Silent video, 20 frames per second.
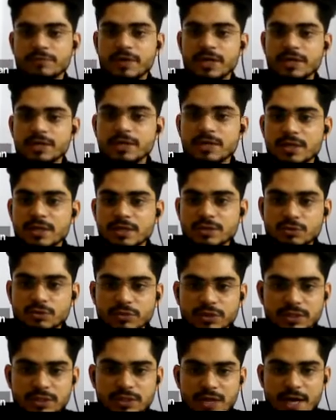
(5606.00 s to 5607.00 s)
Fine. So
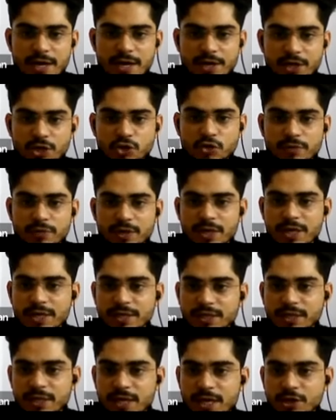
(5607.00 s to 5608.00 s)
this R
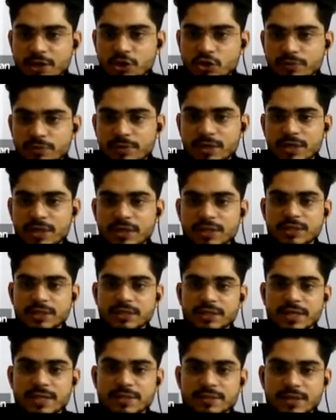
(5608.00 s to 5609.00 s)
equivalent and R equivalent is
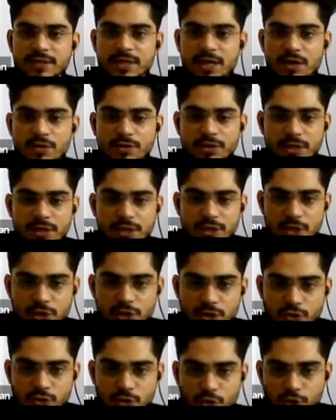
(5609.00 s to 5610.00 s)
cancel out.
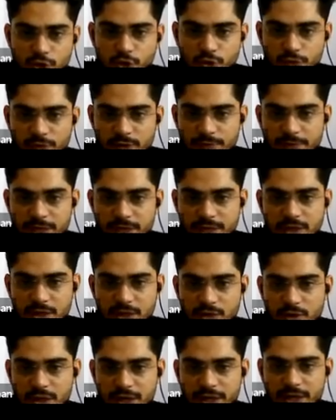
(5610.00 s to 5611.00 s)
So you will make the
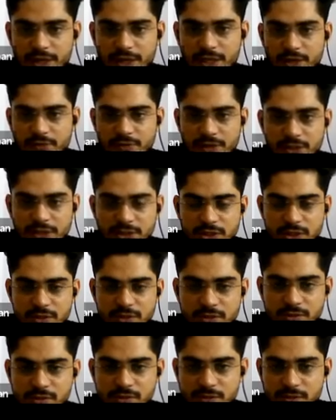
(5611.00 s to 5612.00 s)
quadratic
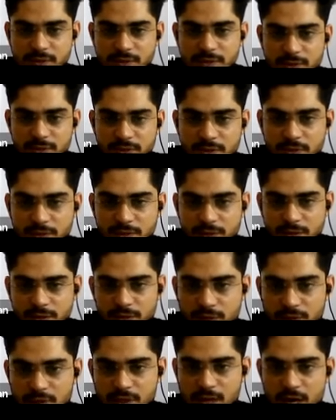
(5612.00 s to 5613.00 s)
equation
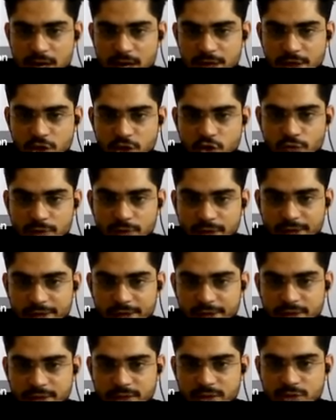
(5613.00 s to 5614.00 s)
R
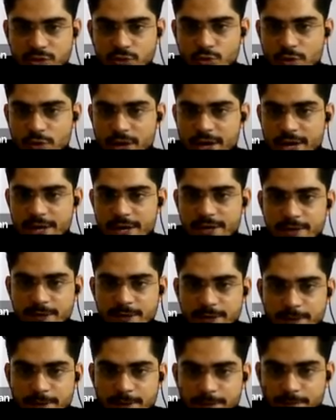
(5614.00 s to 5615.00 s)
equivalent square
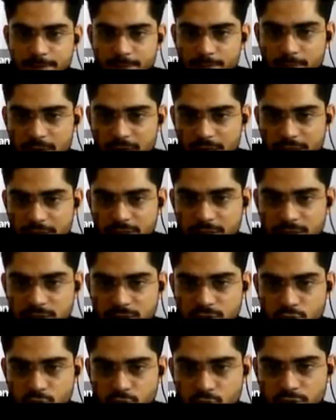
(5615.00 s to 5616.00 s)

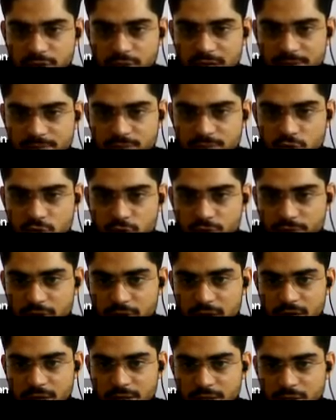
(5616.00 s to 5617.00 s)
minus 2 times of
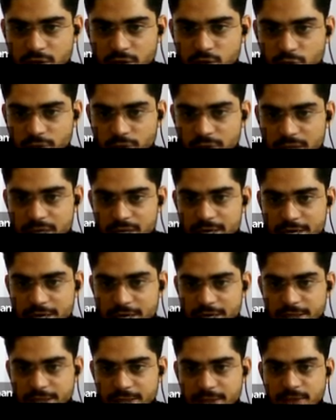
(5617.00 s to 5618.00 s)
R
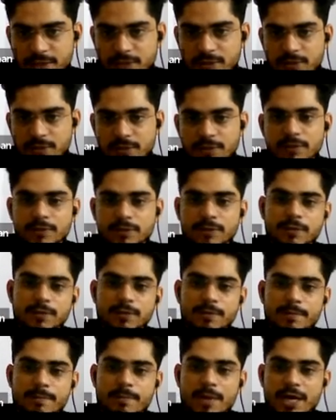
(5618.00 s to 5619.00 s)
equivalent
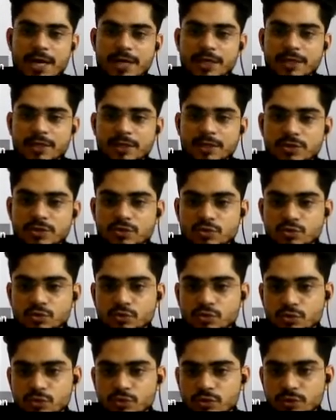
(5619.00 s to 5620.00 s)
minus
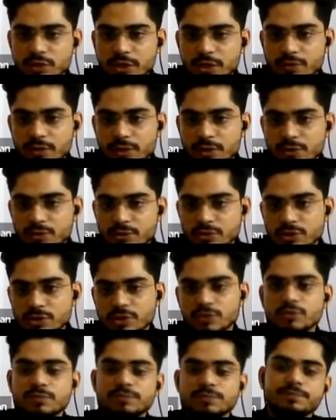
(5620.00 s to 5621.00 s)
2 equal to
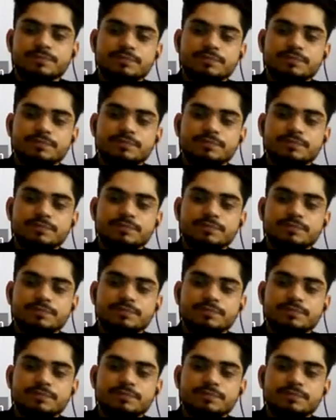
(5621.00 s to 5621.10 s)
0.